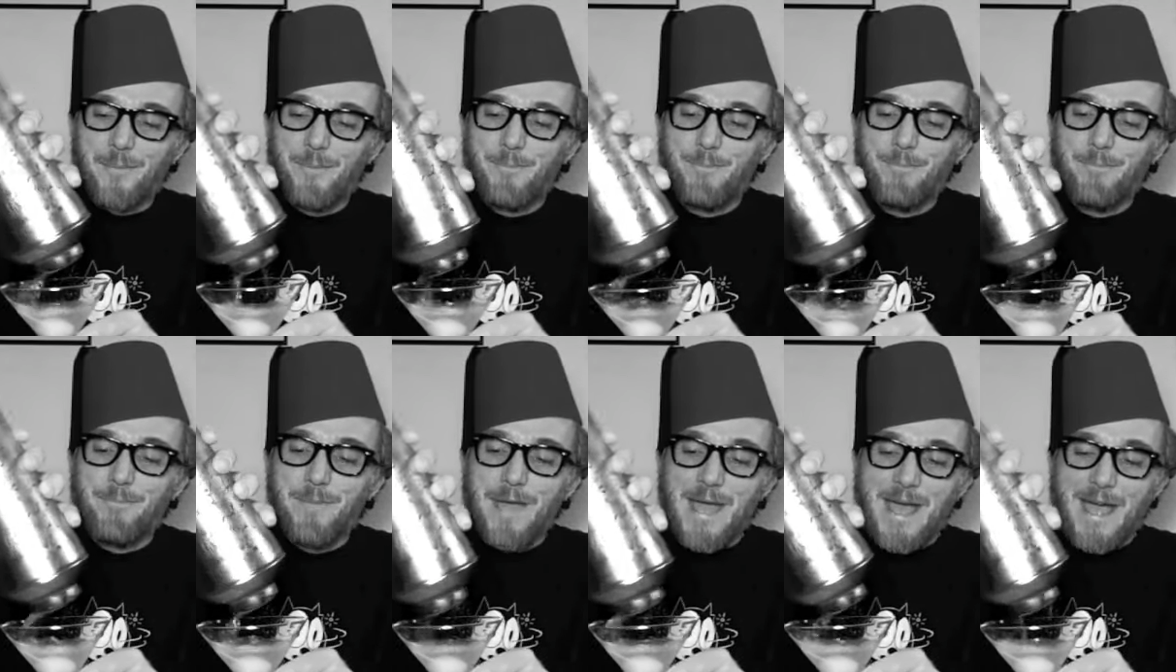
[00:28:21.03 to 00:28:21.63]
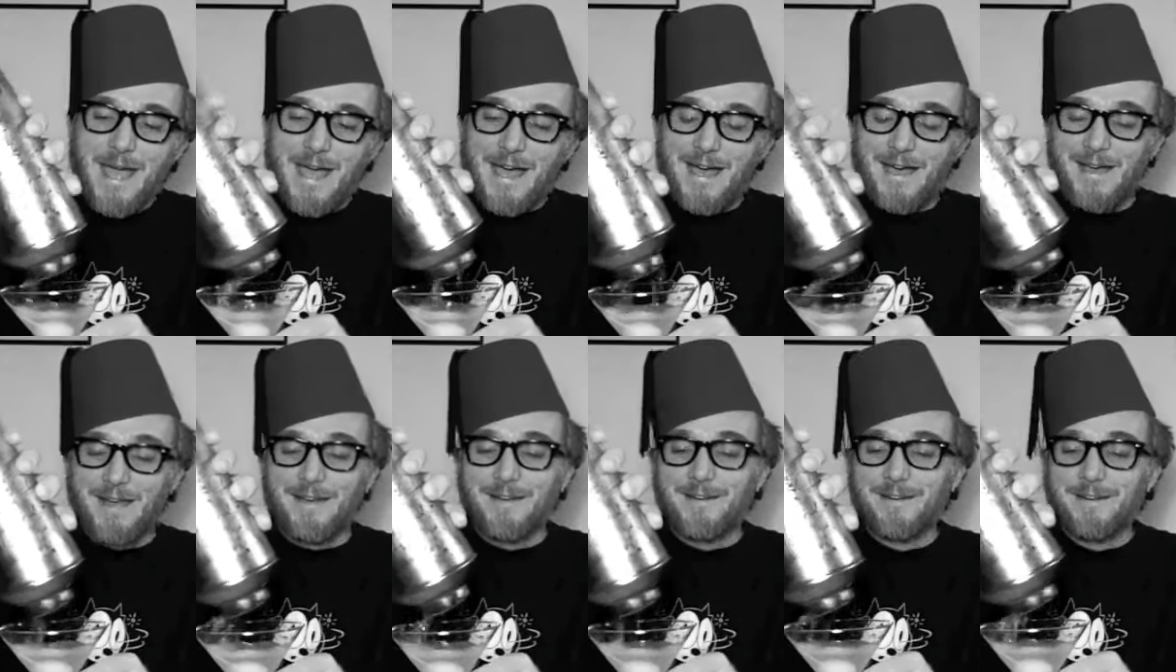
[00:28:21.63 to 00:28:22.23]

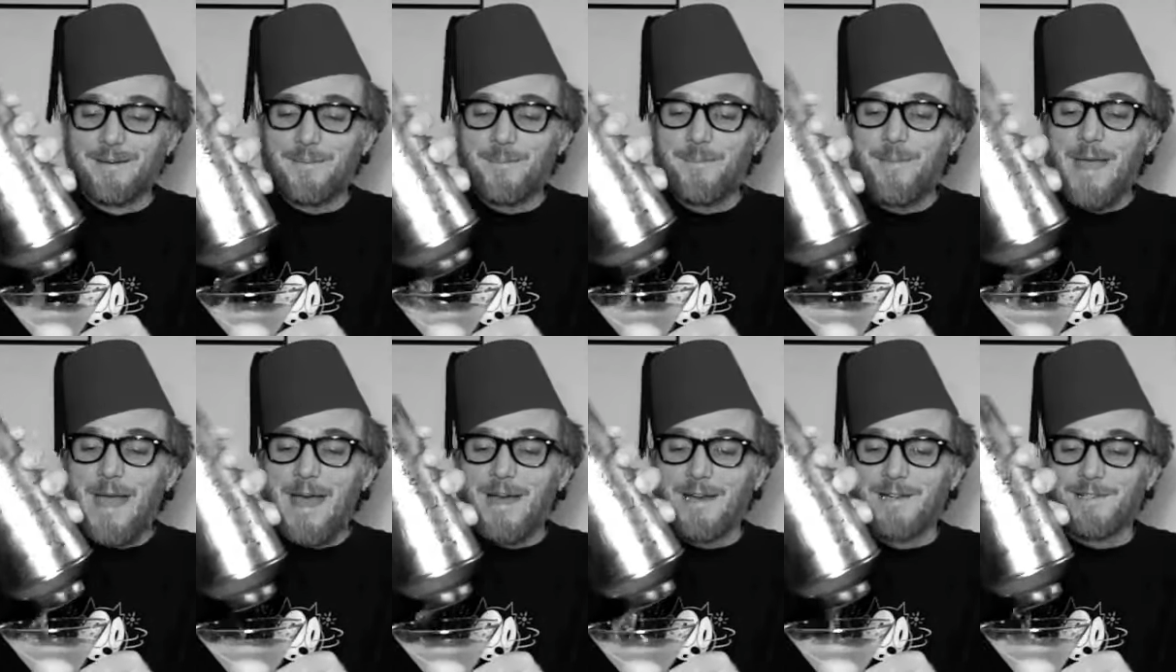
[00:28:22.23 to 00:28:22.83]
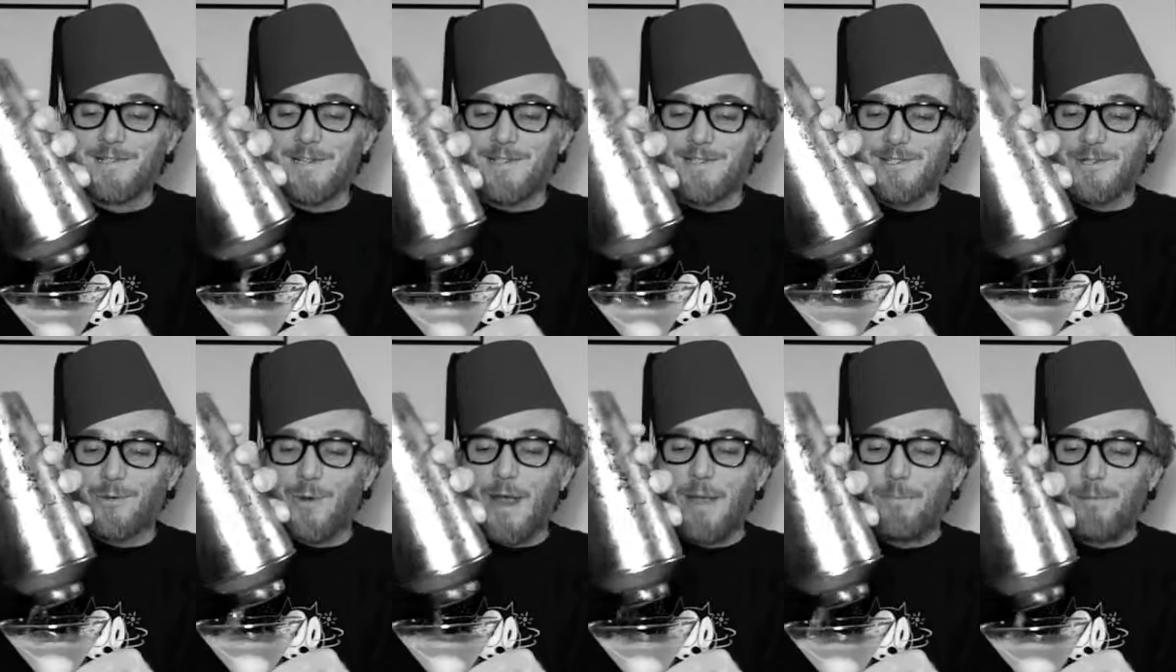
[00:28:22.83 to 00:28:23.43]
Man is it
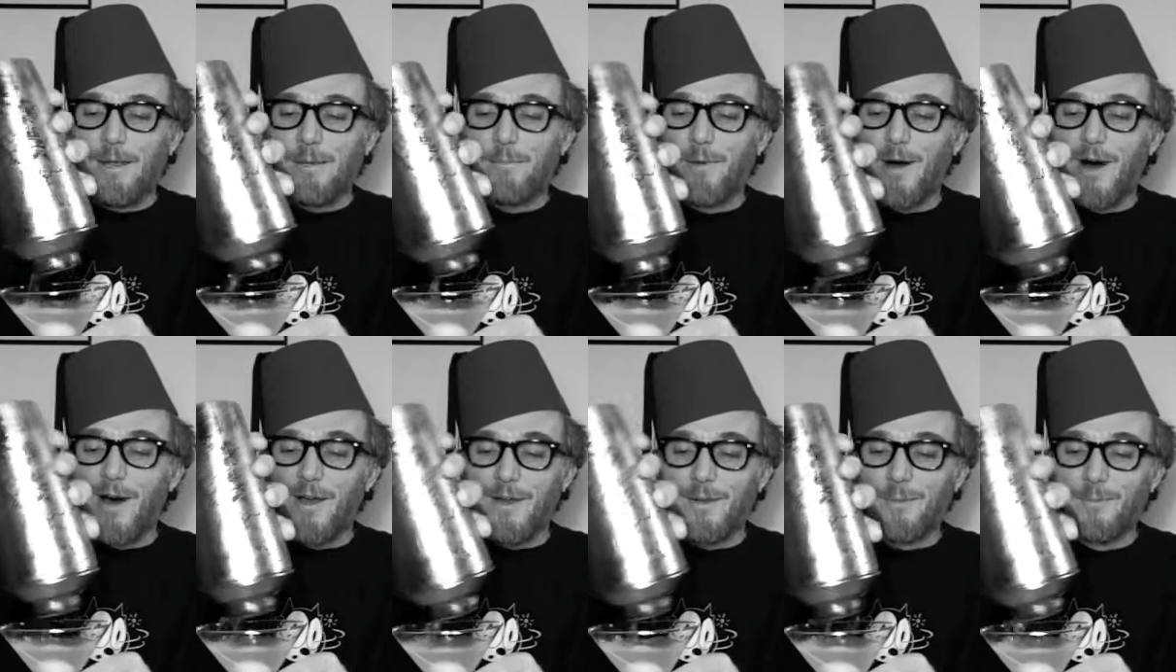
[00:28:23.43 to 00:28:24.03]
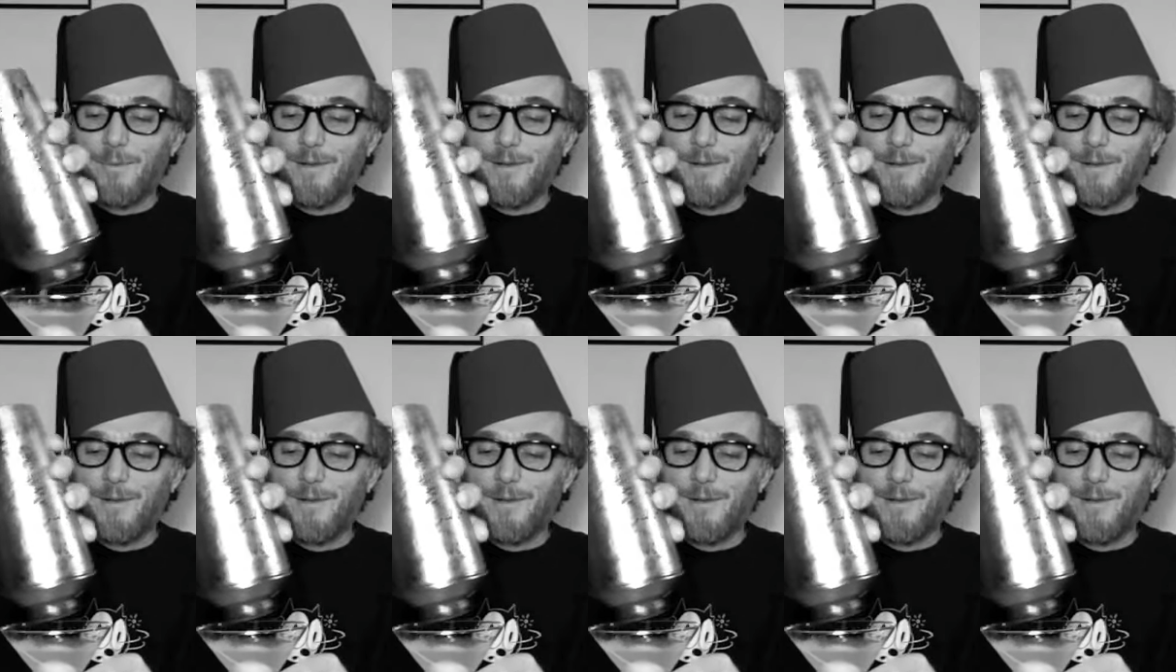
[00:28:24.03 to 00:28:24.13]
scraping bottom.